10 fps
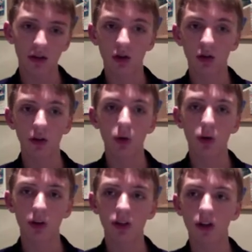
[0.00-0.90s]

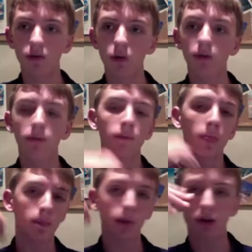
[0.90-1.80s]
recording software.
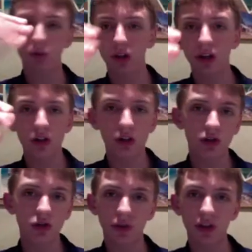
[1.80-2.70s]
But really, I just
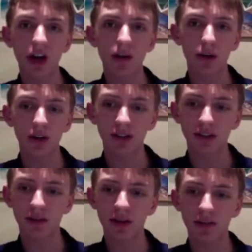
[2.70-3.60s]
use what the operating
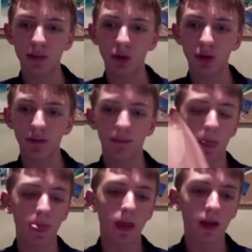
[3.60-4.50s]
system has built in.
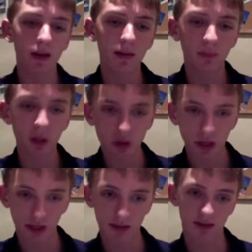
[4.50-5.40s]

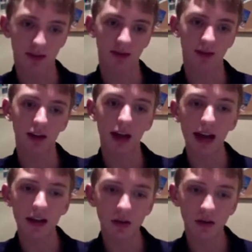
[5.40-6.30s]
Music.
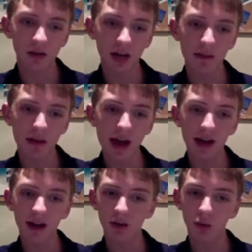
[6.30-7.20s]
iTunes on a
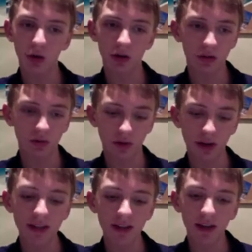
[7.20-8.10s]
Mac works
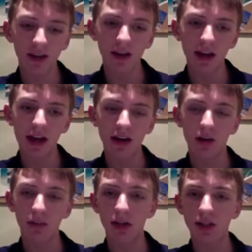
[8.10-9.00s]
great. And on
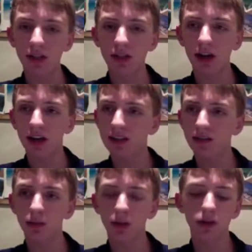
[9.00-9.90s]
a PC, I
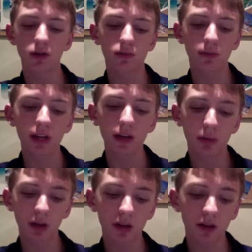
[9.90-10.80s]
simply use Media
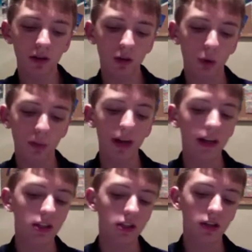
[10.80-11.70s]
Player or
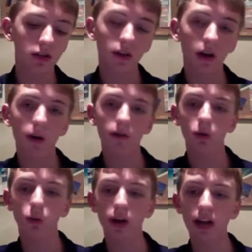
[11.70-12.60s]
Media Center,
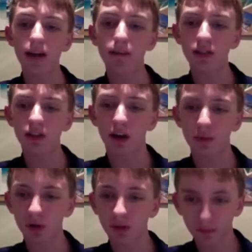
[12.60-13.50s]
however, Winamp is an option.